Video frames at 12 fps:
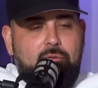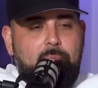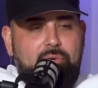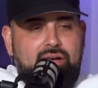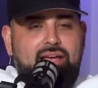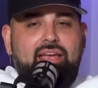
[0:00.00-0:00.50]

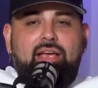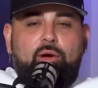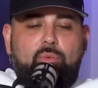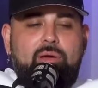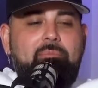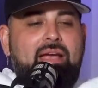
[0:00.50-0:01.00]
but
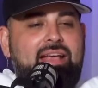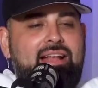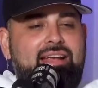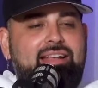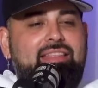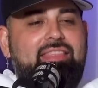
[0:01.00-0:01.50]
we made
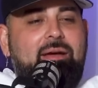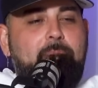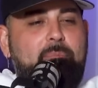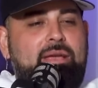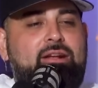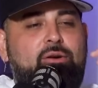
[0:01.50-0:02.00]
it the
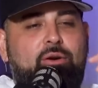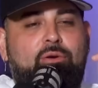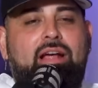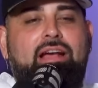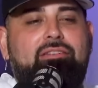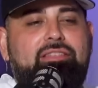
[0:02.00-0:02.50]
middle
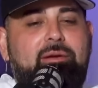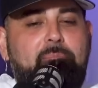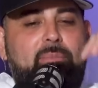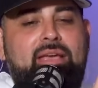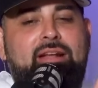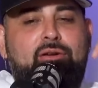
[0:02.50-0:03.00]
ground, the
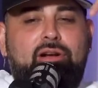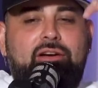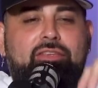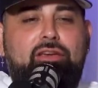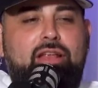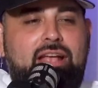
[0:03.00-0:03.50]
middle of
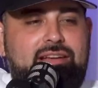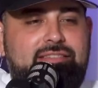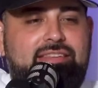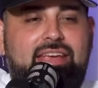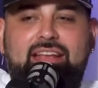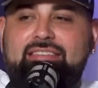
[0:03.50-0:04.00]
the United
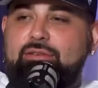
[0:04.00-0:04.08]
States.